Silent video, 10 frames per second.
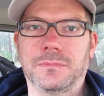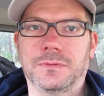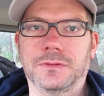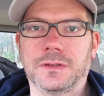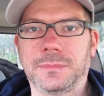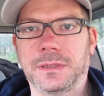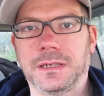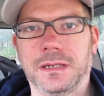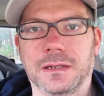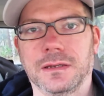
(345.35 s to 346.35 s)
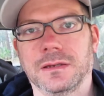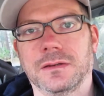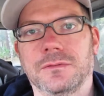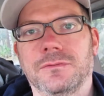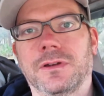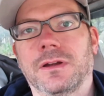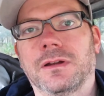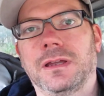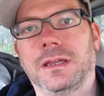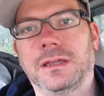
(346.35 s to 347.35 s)
Sleeping in a
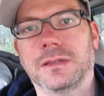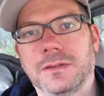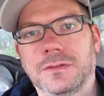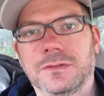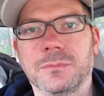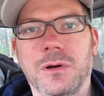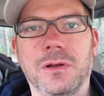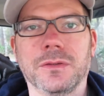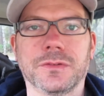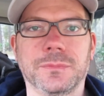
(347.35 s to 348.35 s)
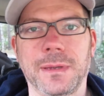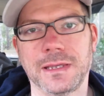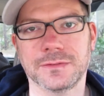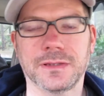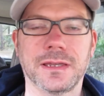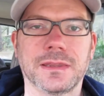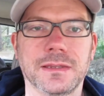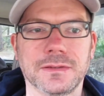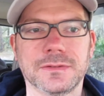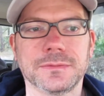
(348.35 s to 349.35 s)
very small space like
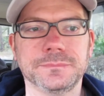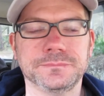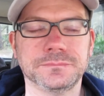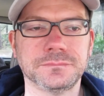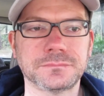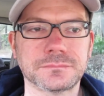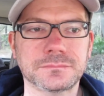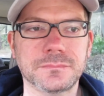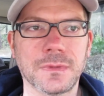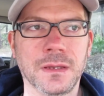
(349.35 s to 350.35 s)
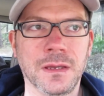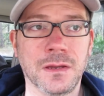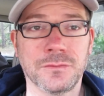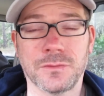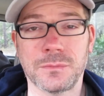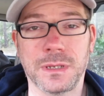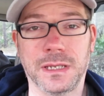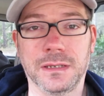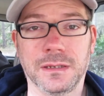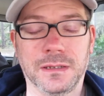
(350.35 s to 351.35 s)
this, for
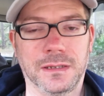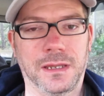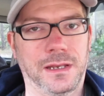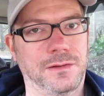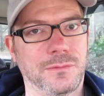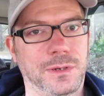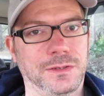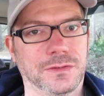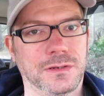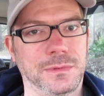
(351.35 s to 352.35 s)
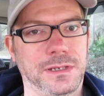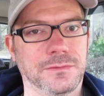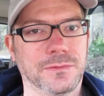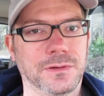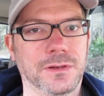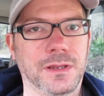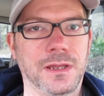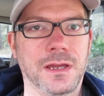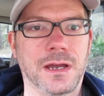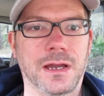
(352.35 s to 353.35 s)
me, and everybody's going to be different.
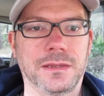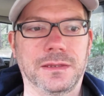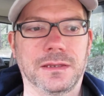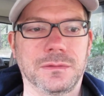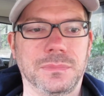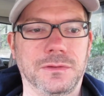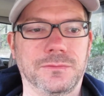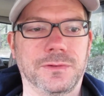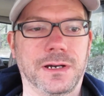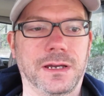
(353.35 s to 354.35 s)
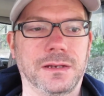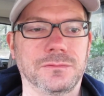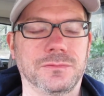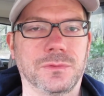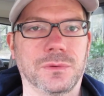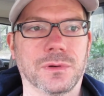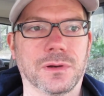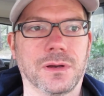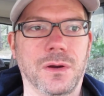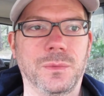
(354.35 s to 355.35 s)
I think it'd be fine
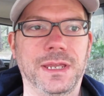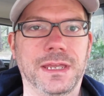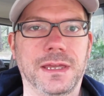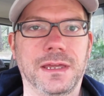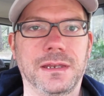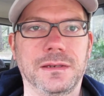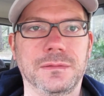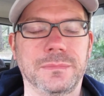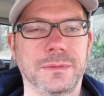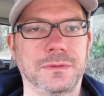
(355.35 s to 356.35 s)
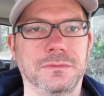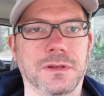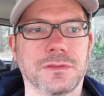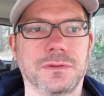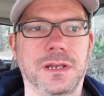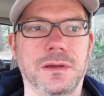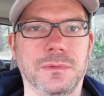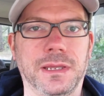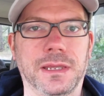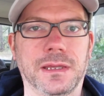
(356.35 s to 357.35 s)
for a weekend, maybe even a 3-day
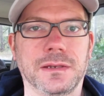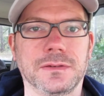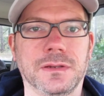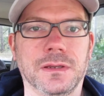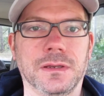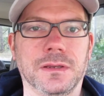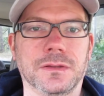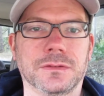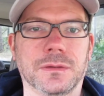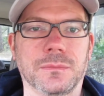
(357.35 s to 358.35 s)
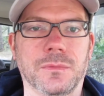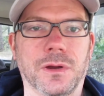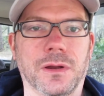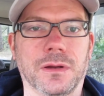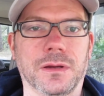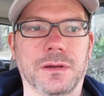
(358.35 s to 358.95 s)
weekend somewhere,